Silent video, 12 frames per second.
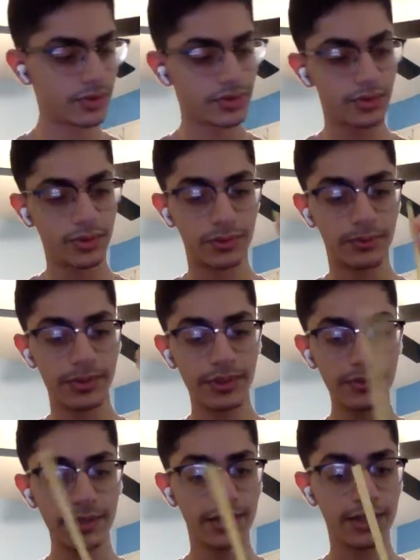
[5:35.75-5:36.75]
So you would put it
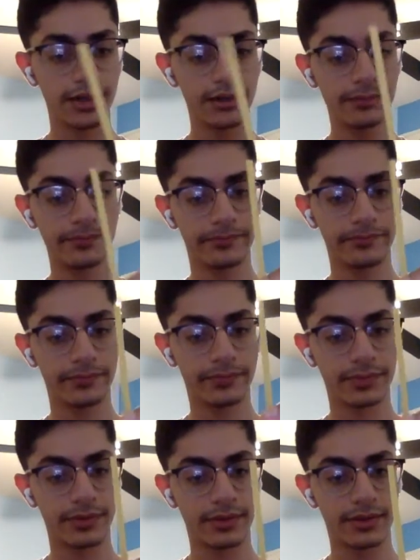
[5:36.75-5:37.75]
right here,
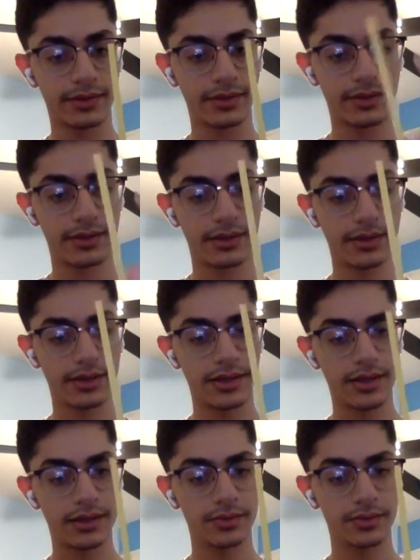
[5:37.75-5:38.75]

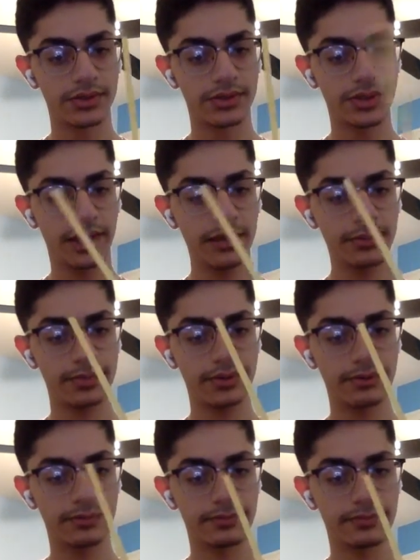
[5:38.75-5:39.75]
and you would tape it